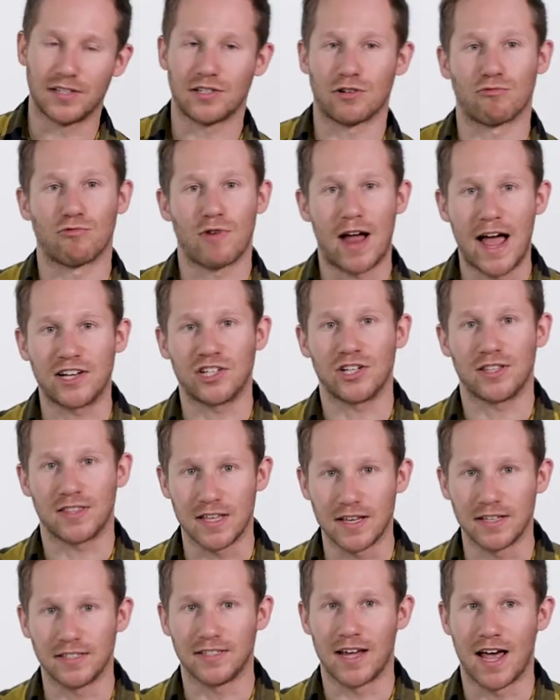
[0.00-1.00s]
to ratchet
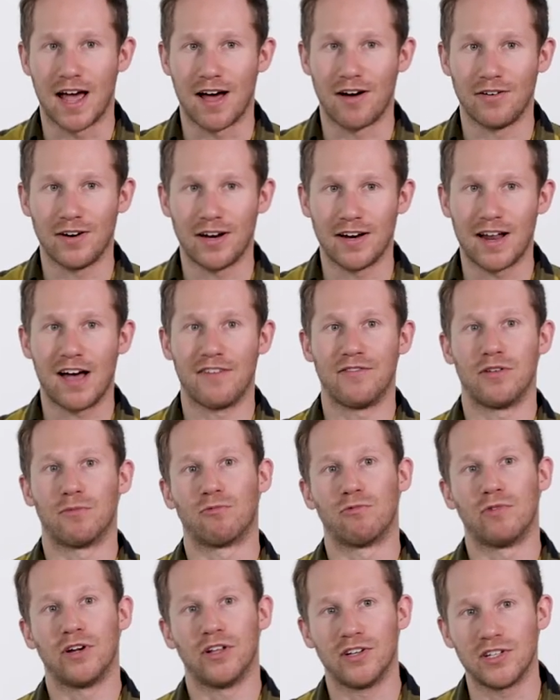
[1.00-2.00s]
these down and have
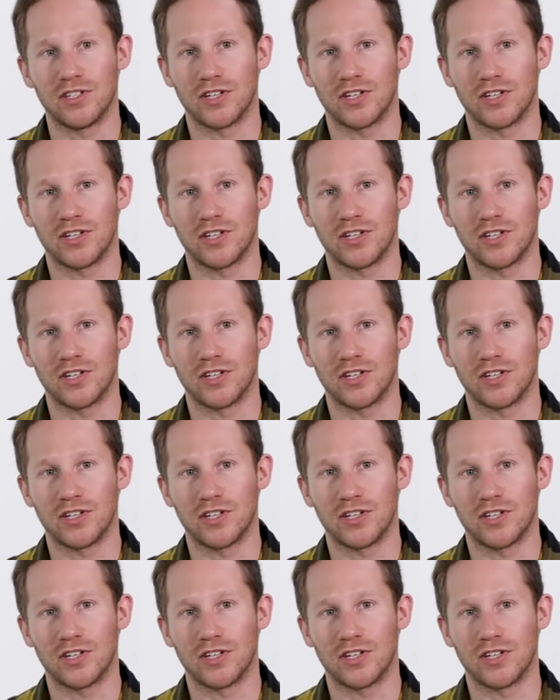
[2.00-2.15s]
them really